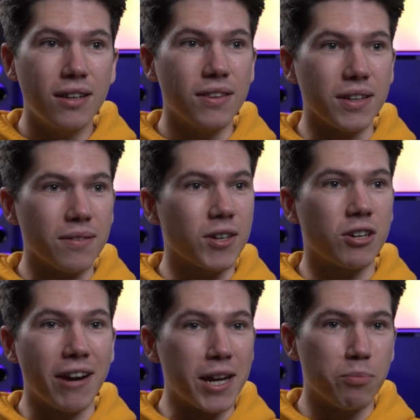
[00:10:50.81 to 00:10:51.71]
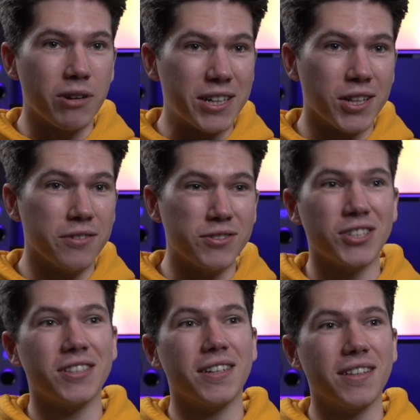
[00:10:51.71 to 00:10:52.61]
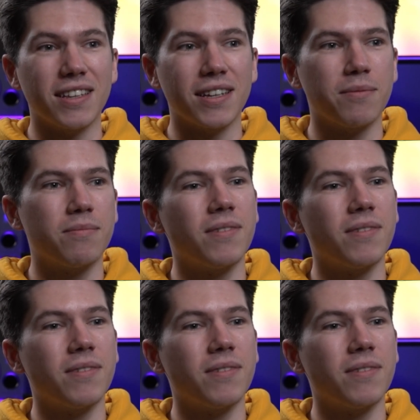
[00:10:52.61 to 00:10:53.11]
the Craig Breedloves and the